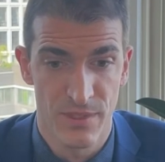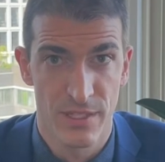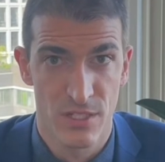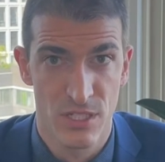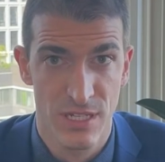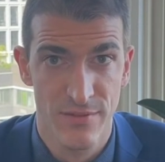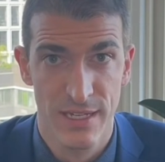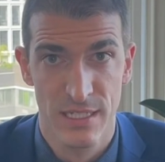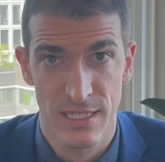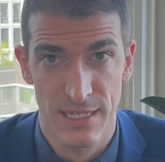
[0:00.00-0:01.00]
the
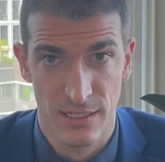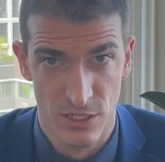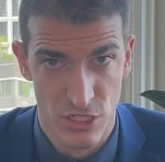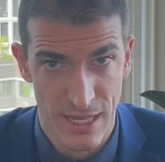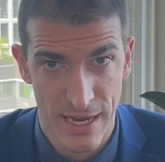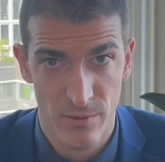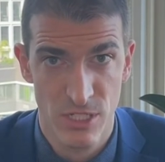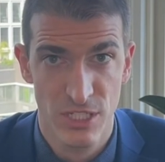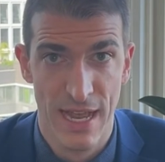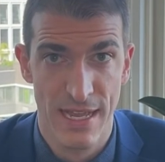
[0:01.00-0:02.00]
civics and English
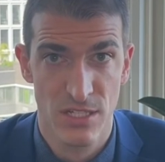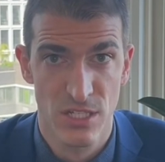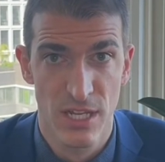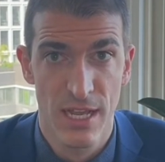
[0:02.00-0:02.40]
language tests,